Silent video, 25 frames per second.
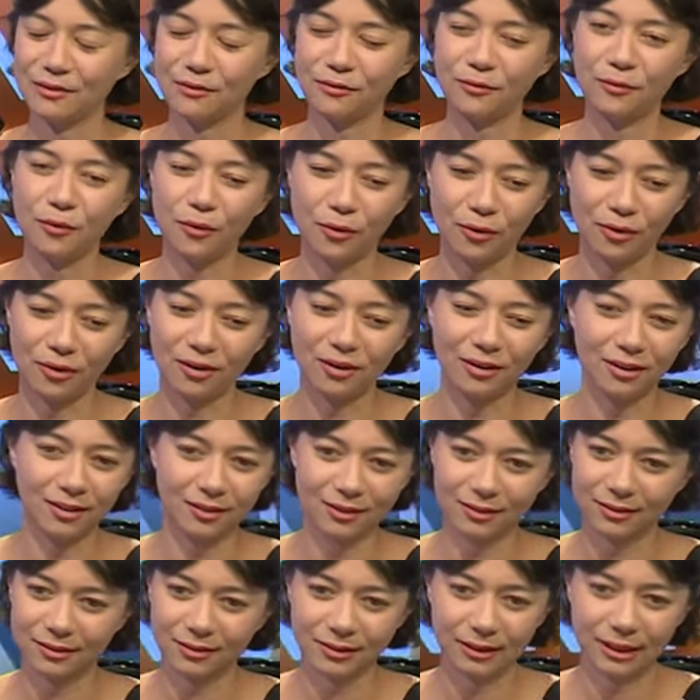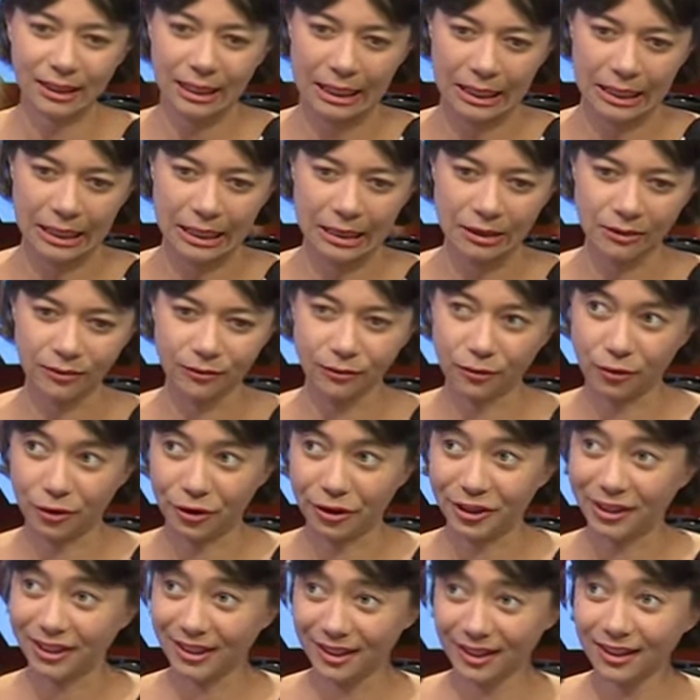for, for
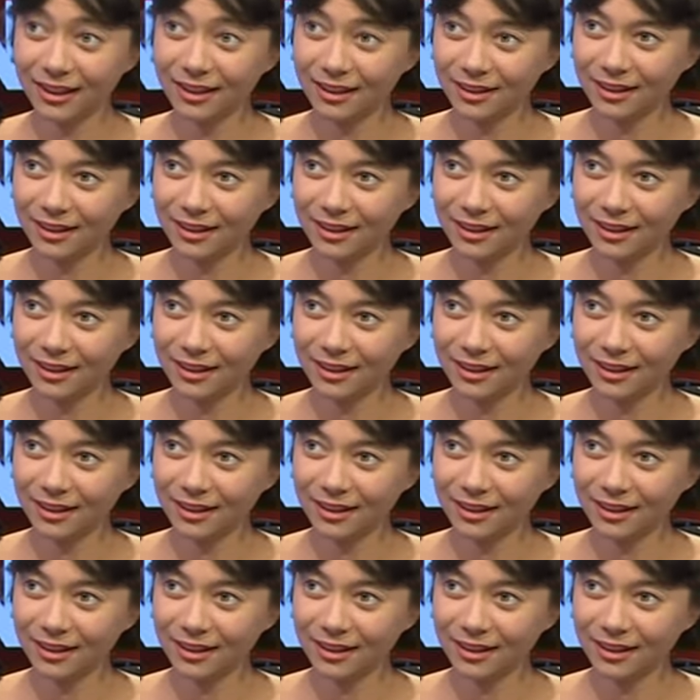a year